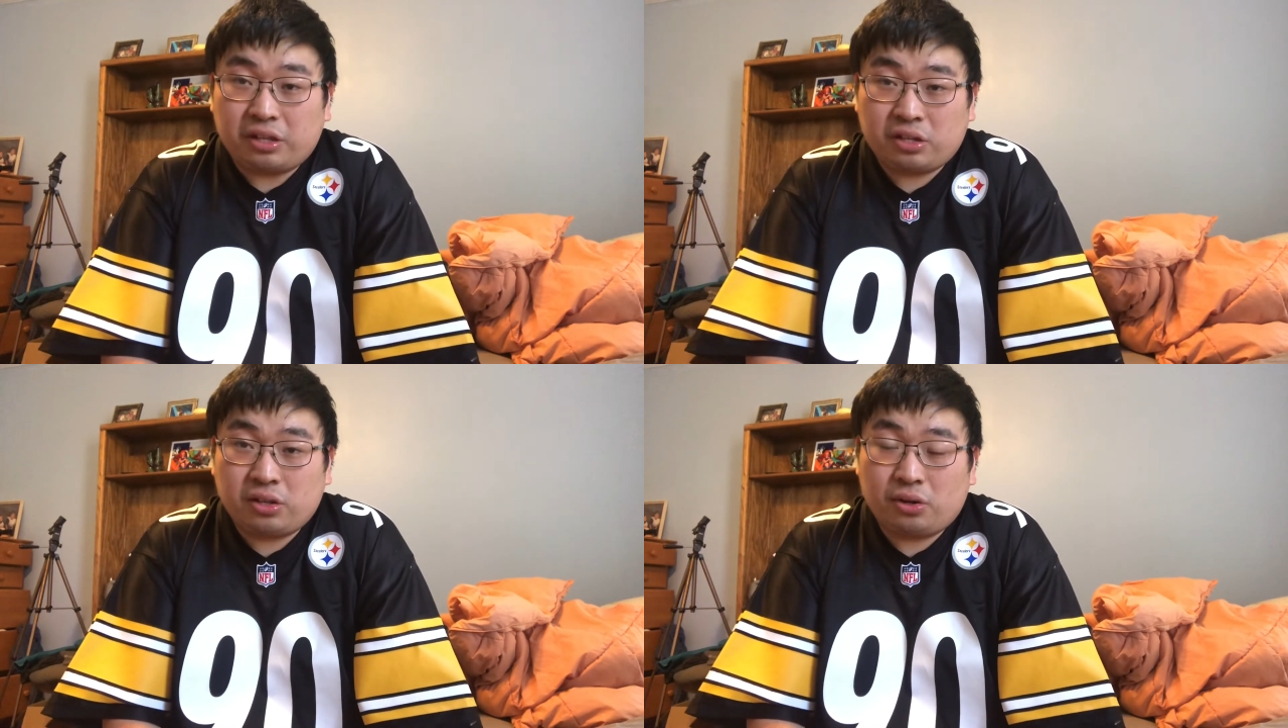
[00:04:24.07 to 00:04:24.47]

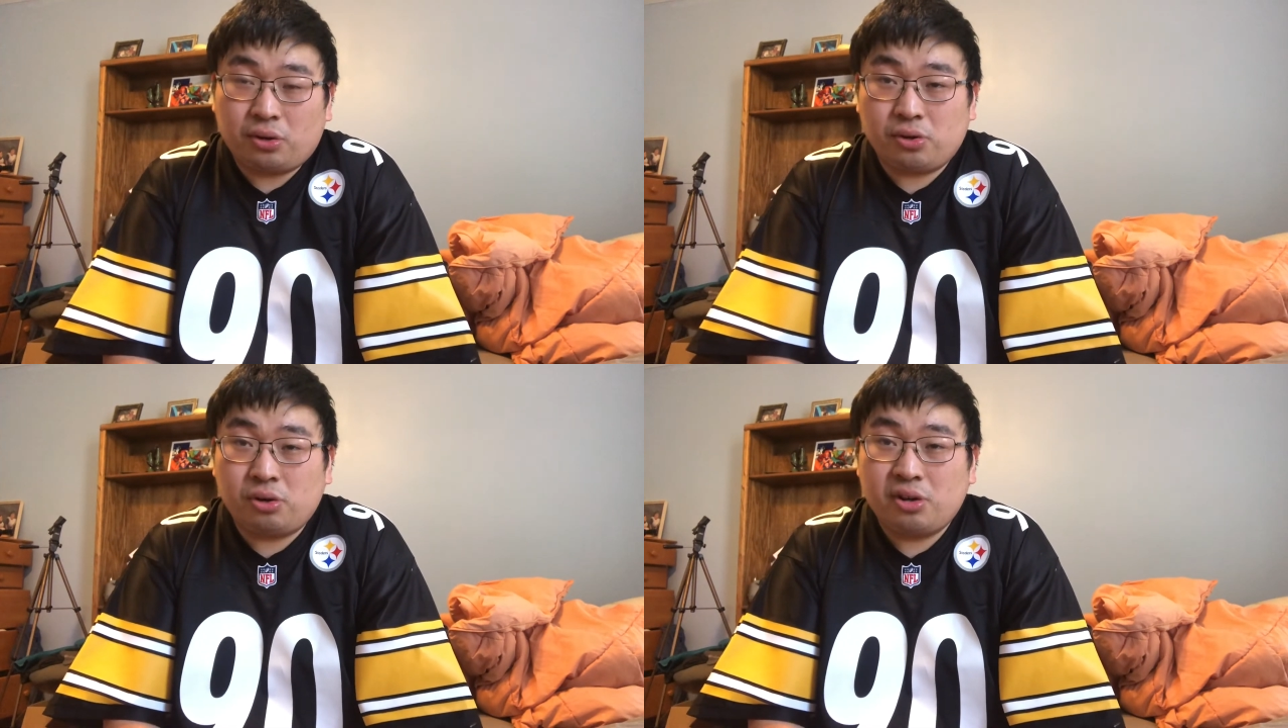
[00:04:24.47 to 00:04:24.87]

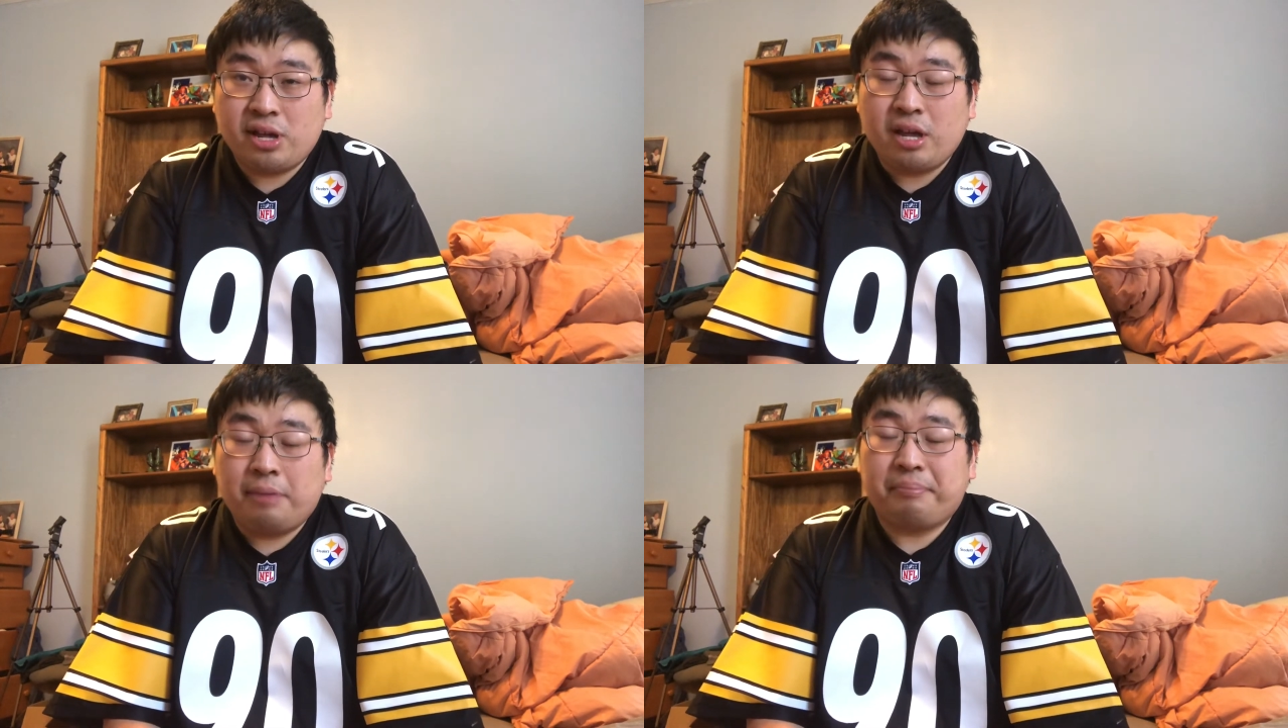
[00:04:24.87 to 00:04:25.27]
So
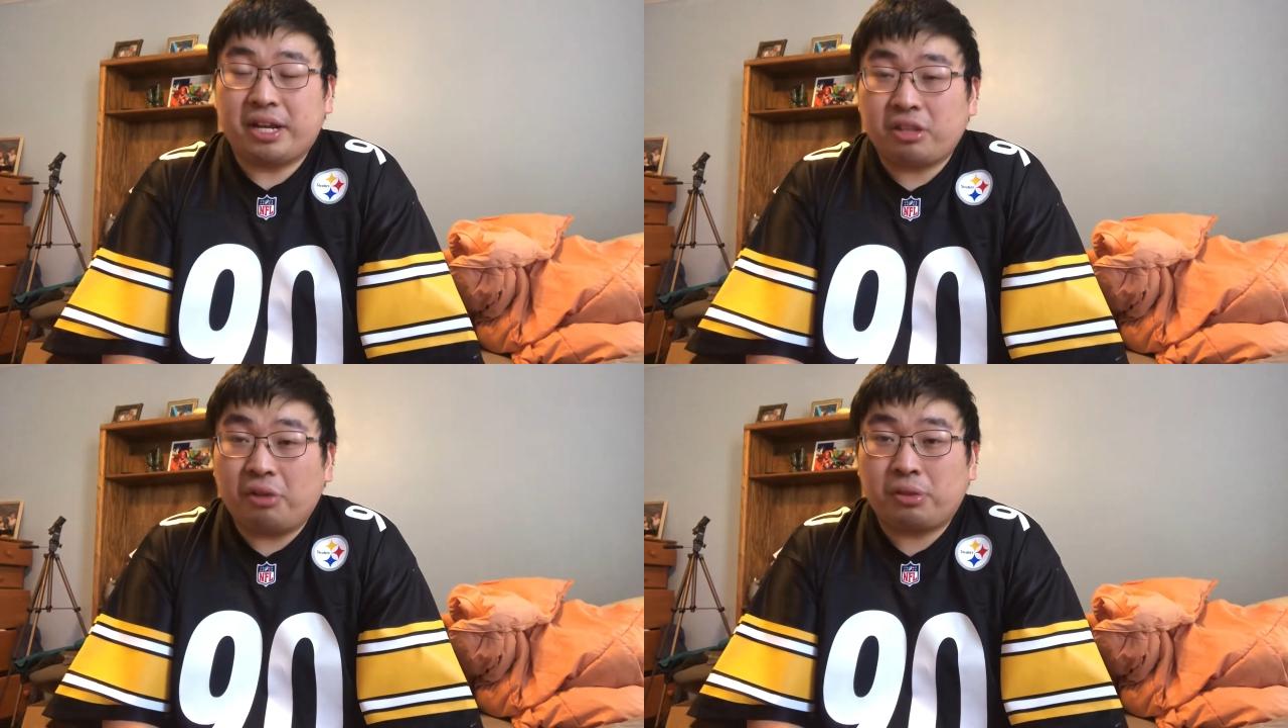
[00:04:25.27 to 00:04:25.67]
my
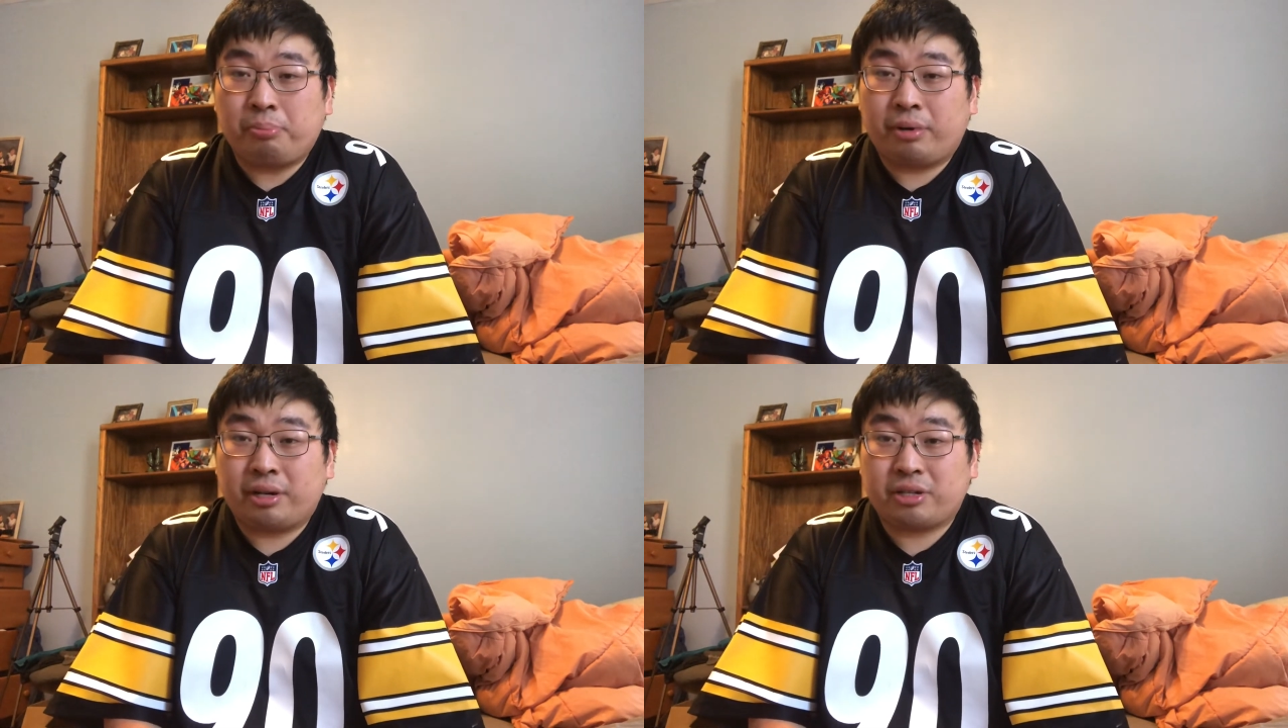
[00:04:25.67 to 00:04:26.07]
thoughts and
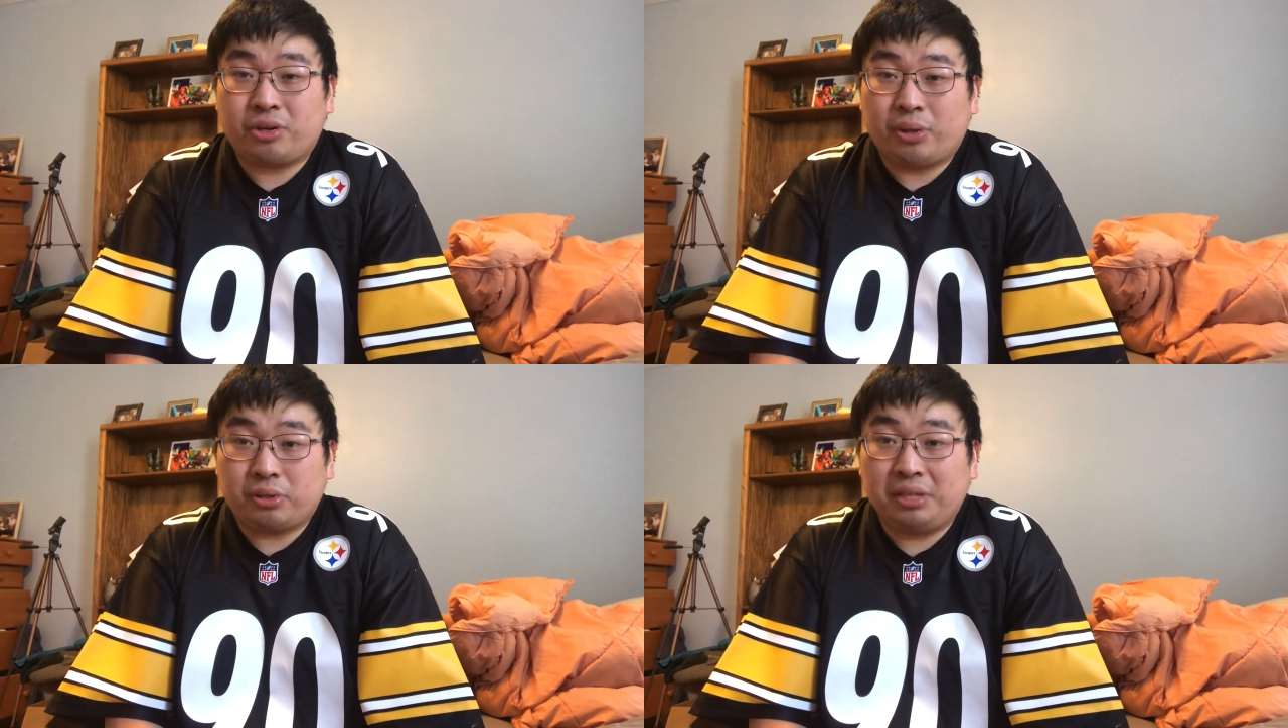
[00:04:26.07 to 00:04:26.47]
prayers
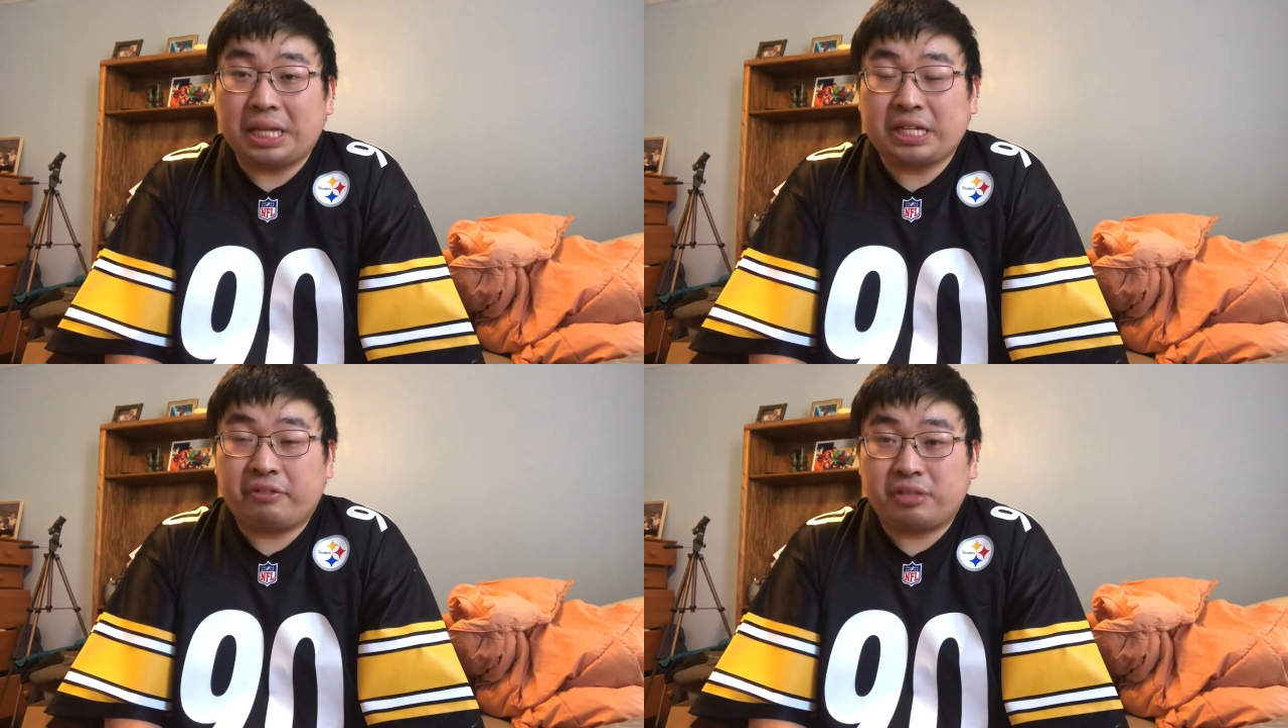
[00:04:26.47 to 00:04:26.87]
go out to
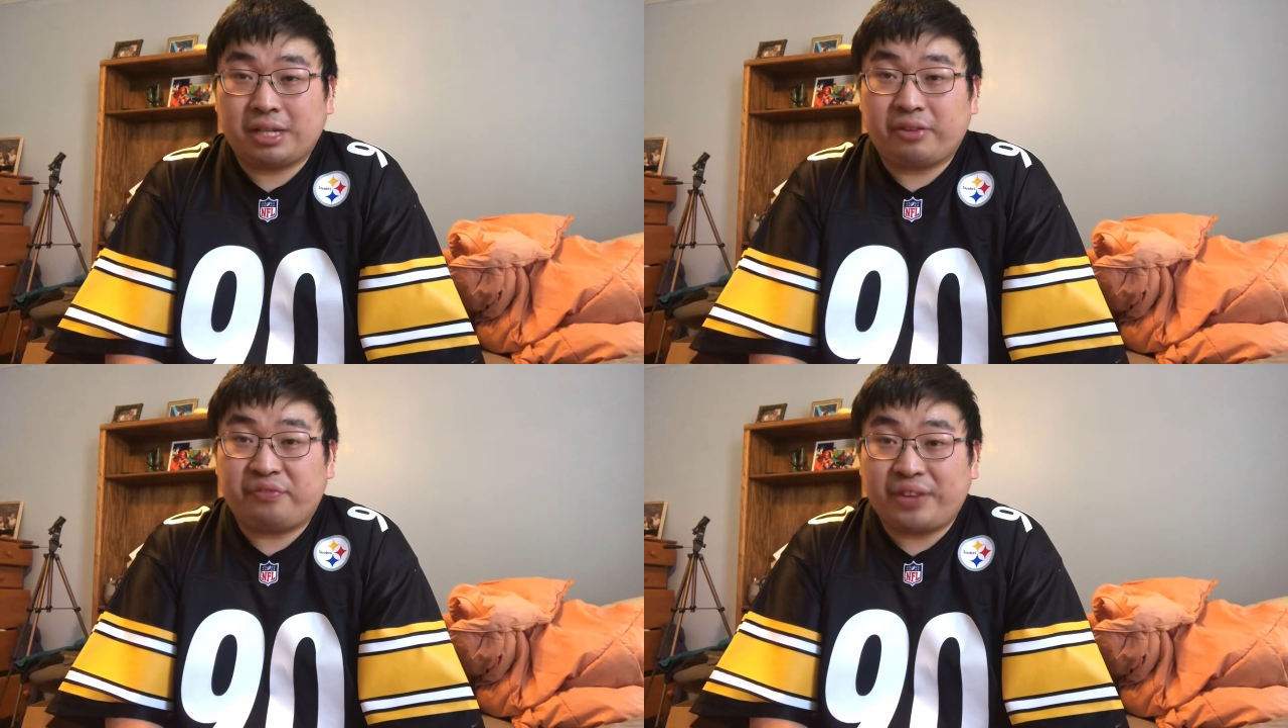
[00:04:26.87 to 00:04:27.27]
Lady of
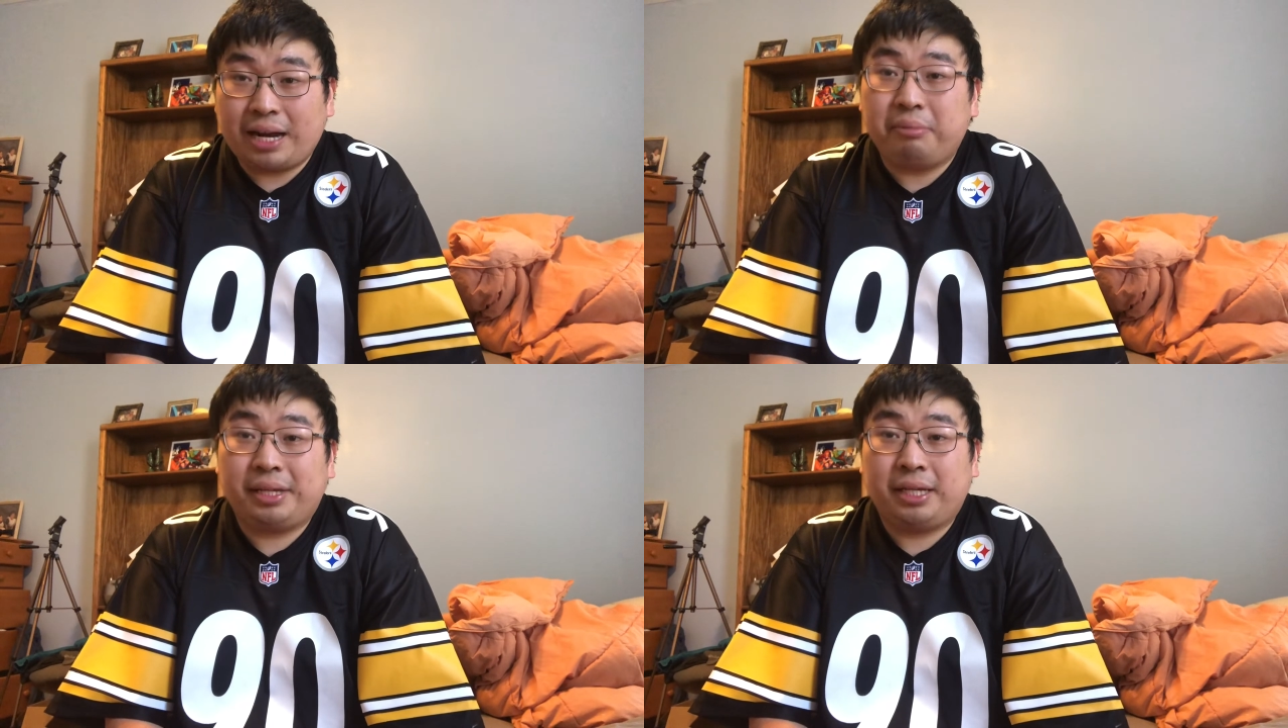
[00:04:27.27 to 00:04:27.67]
Steel's
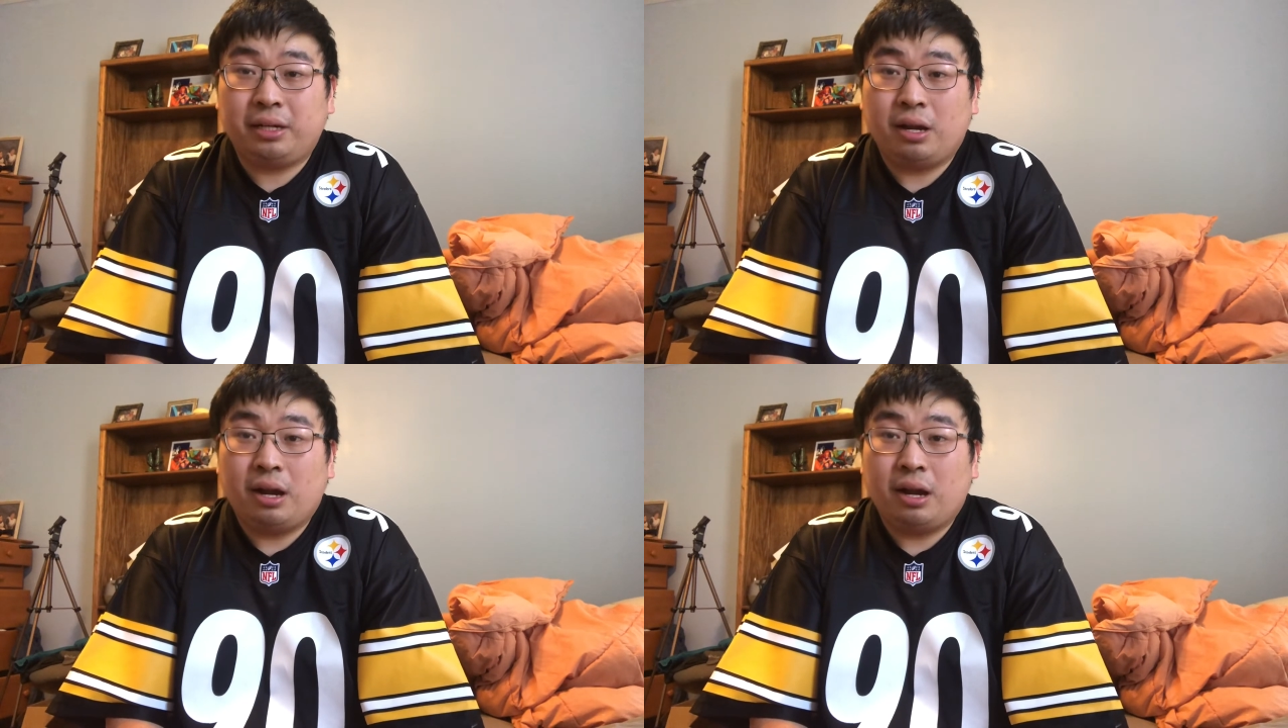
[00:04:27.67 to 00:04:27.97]
family.